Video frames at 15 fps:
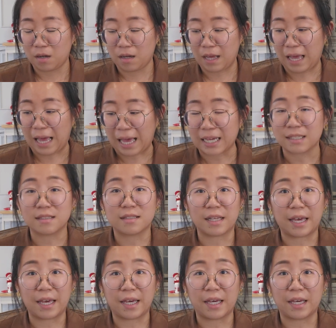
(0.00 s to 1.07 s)
has
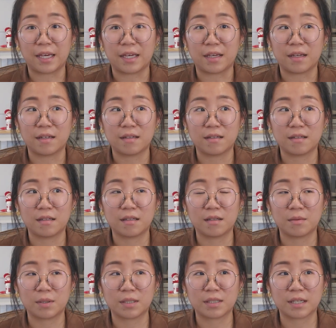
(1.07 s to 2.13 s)
a,
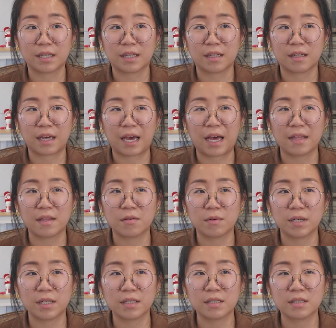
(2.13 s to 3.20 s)
what is it,
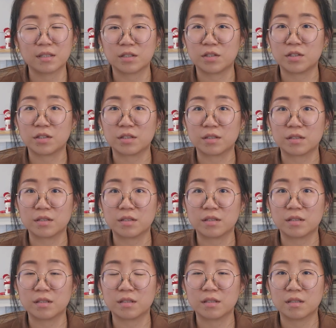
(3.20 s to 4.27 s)
Gathering
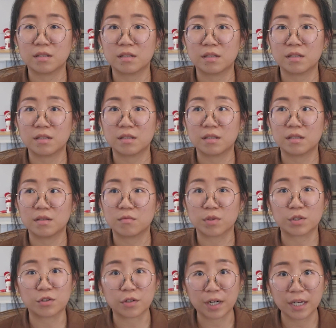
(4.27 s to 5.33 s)
Stitches
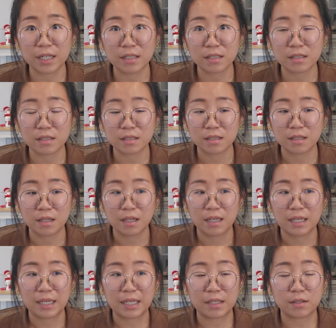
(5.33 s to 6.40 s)
retreat
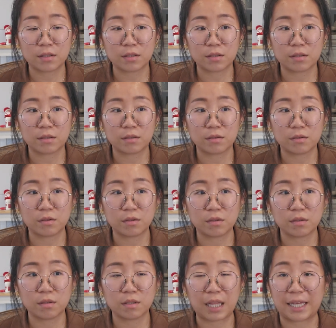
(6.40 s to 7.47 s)
in
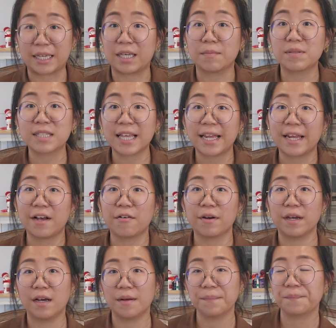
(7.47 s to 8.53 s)
like Gippsland
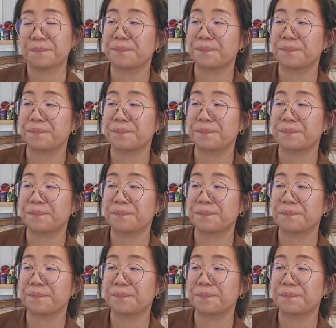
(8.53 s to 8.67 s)
area.